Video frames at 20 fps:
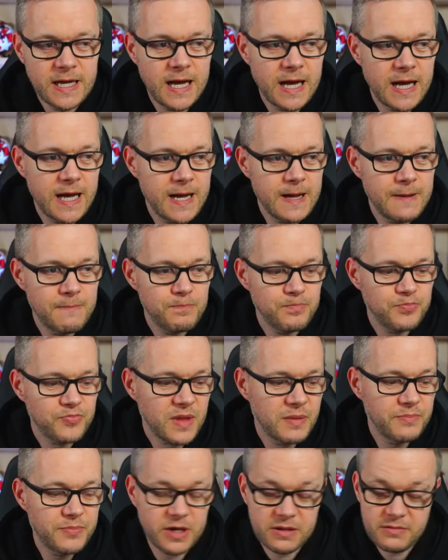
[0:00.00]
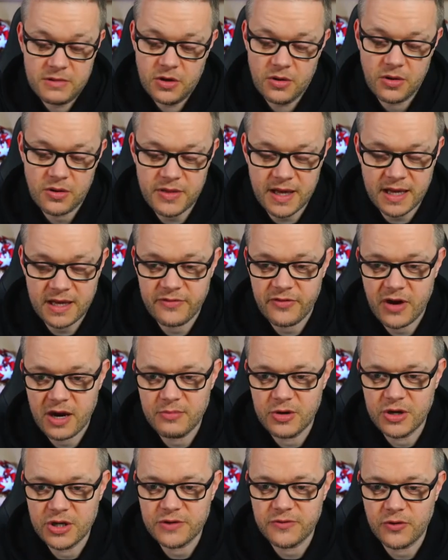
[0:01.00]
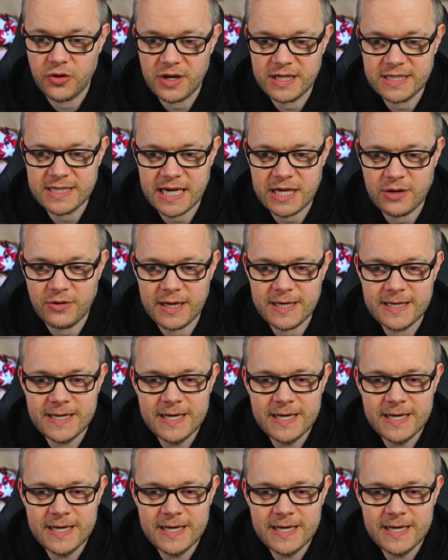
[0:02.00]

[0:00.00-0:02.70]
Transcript: Um, but look, thank you very much for it anyway.